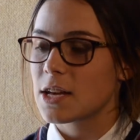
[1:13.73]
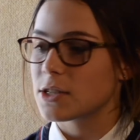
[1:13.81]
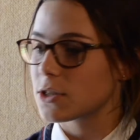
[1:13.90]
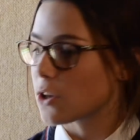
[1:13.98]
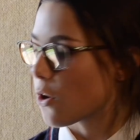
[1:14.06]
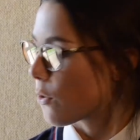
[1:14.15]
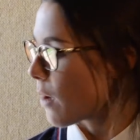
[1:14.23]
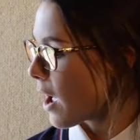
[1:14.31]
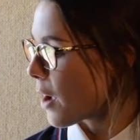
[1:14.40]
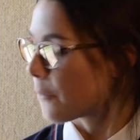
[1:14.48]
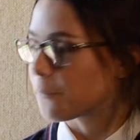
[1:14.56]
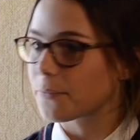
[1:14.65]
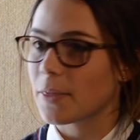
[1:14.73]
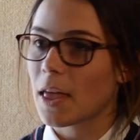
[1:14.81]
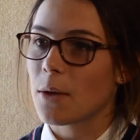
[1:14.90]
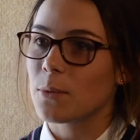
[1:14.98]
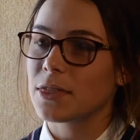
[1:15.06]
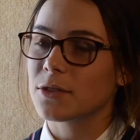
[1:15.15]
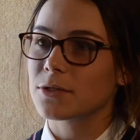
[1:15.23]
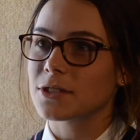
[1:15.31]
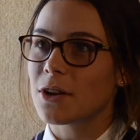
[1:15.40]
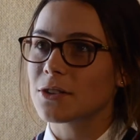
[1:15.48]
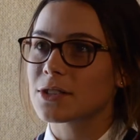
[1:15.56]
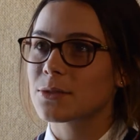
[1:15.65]
So with the
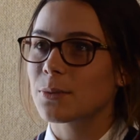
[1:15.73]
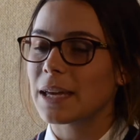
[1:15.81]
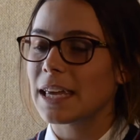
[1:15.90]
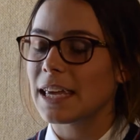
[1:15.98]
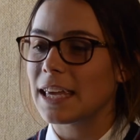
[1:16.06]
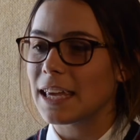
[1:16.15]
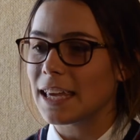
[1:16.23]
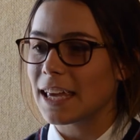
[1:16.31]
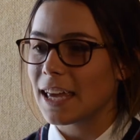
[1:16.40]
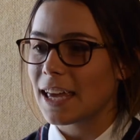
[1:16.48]
results, we